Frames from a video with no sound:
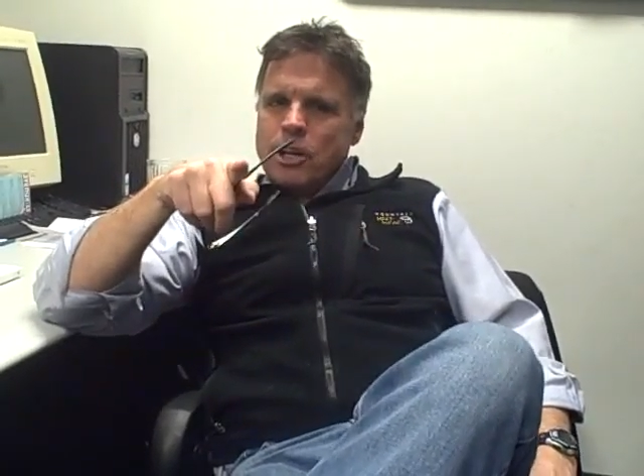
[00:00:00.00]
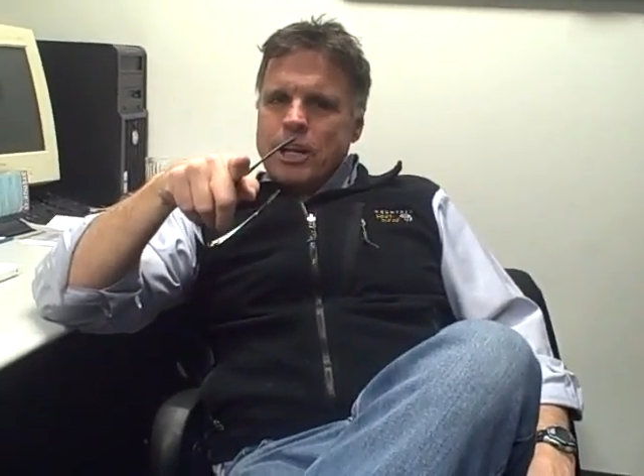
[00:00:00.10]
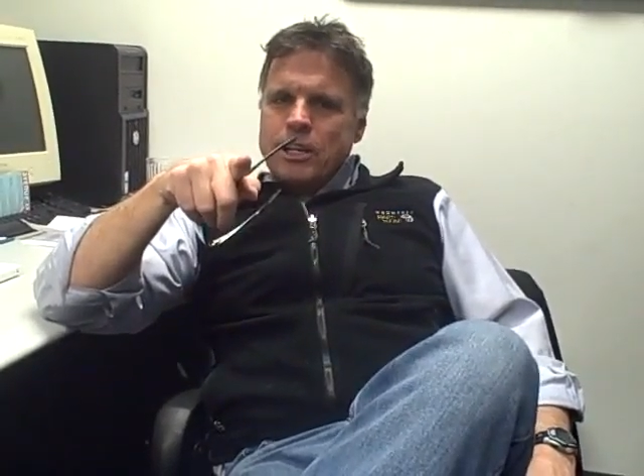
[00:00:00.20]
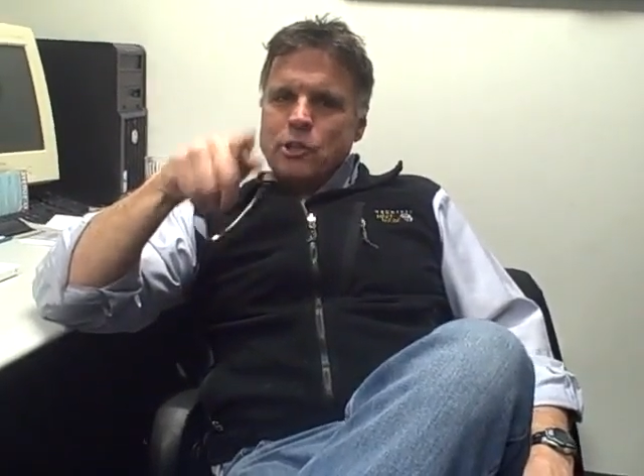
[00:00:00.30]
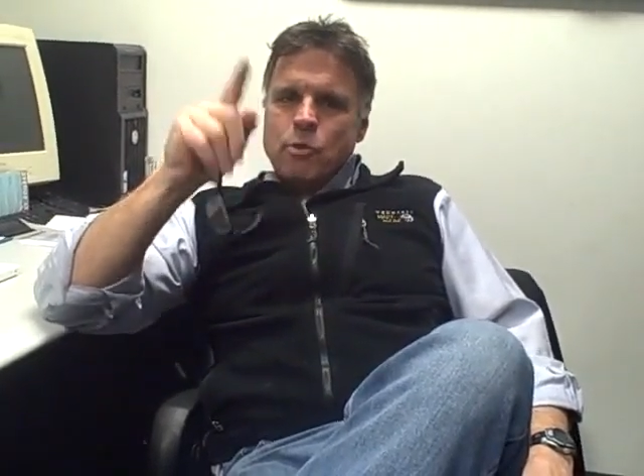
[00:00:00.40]

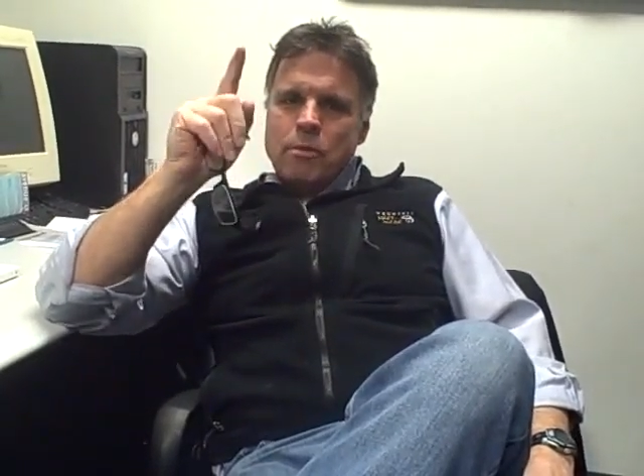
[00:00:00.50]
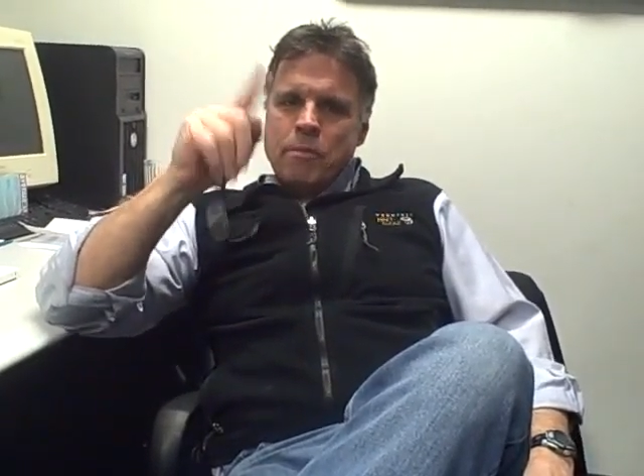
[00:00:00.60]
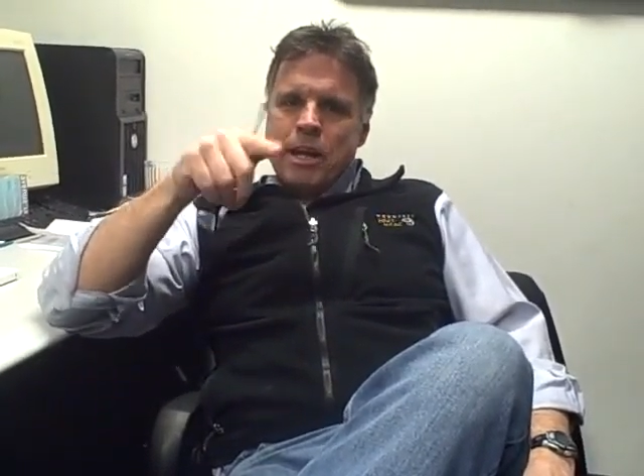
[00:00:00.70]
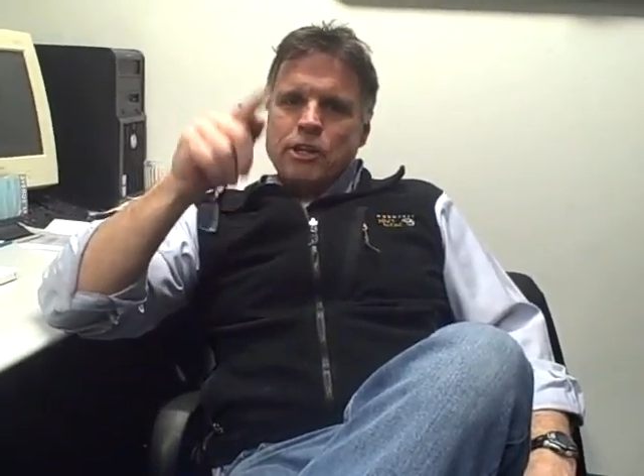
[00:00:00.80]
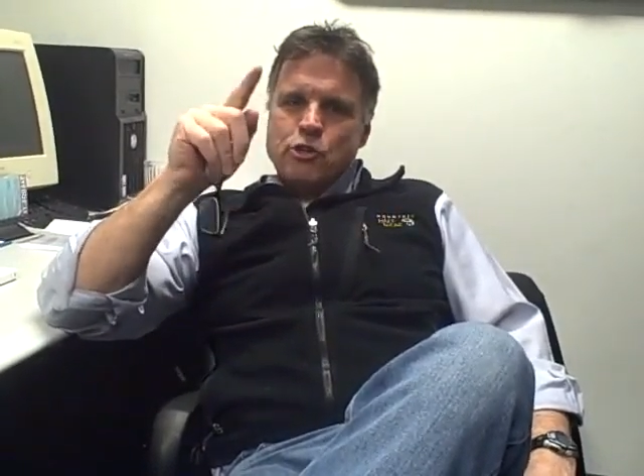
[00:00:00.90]
ladies, what
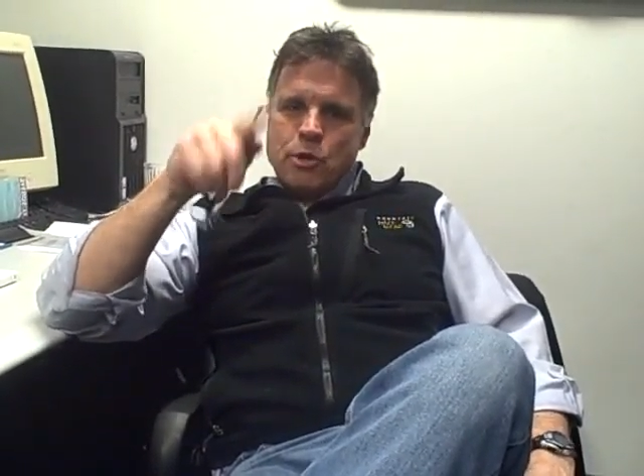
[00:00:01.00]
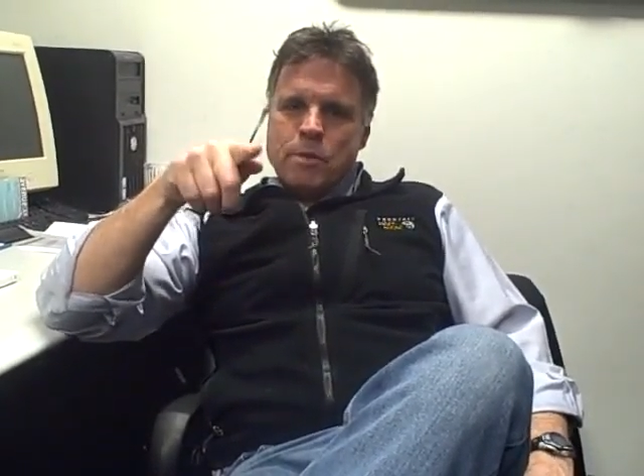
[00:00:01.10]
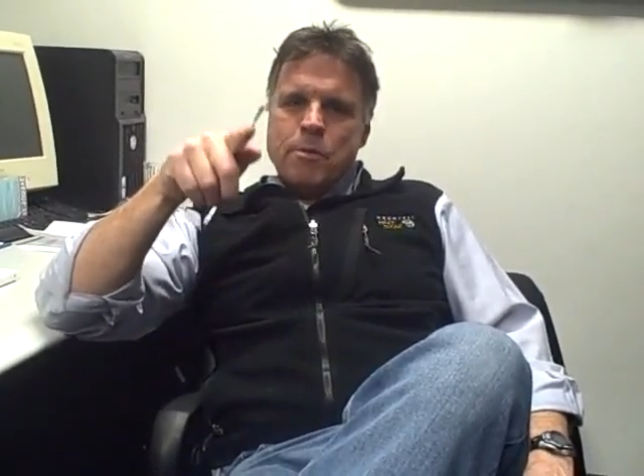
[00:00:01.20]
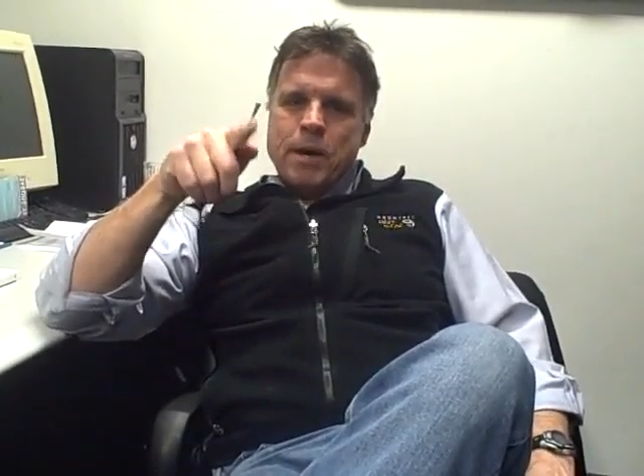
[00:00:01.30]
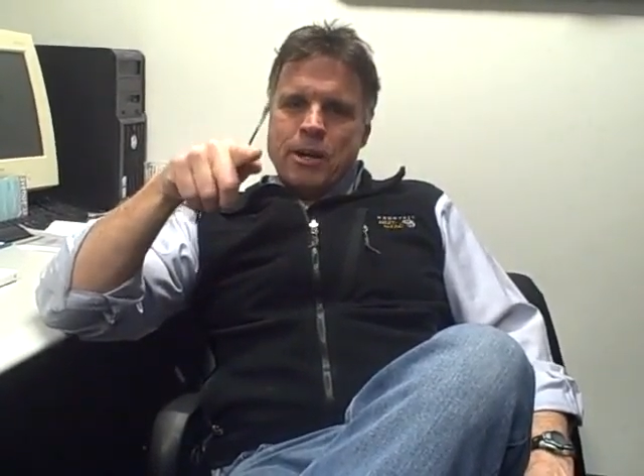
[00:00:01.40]
men
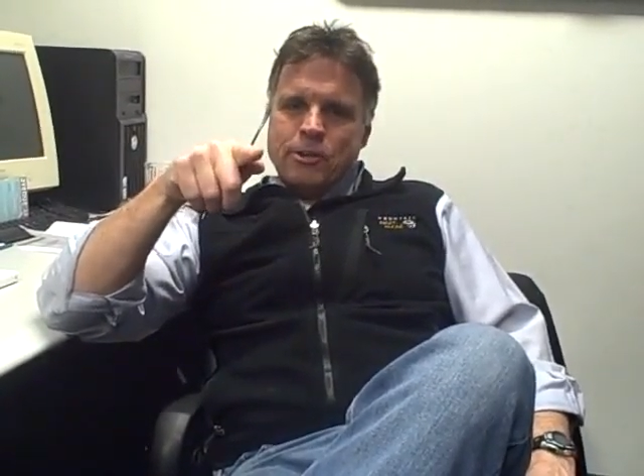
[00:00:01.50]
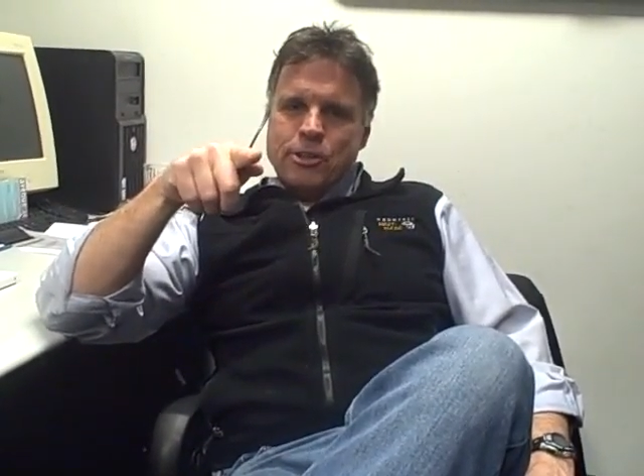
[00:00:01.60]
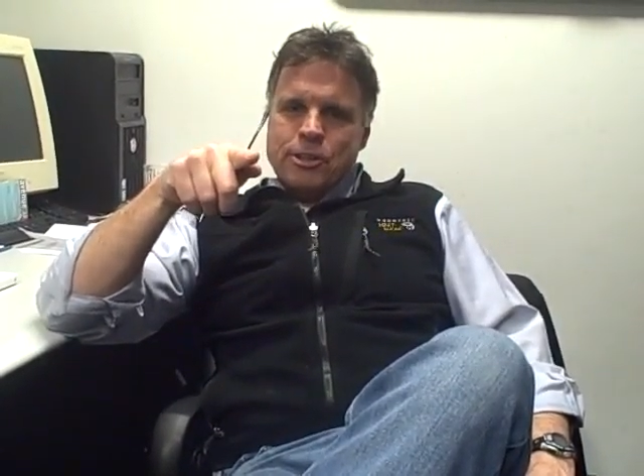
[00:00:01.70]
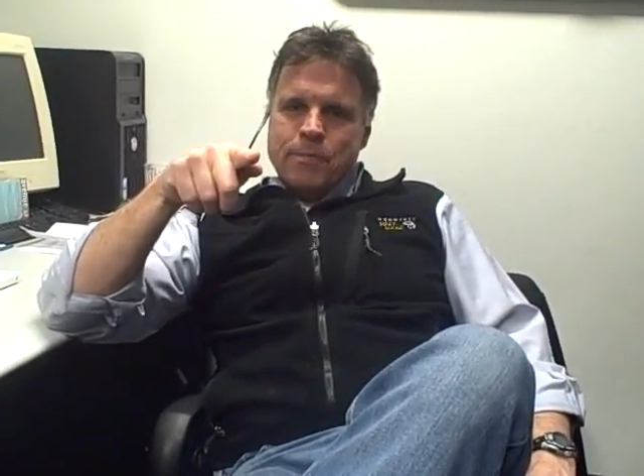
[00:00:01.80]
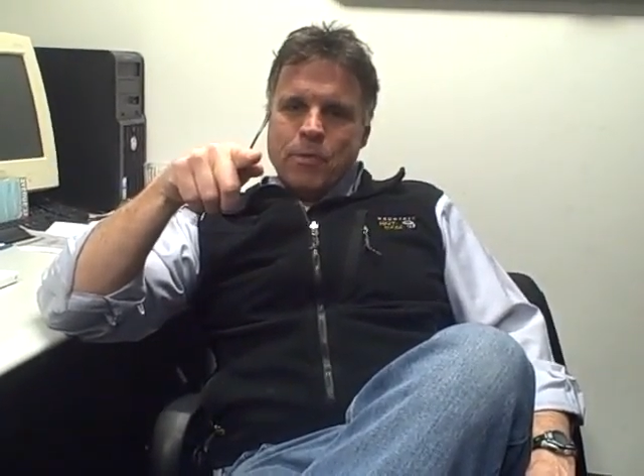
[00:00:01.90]
dream about?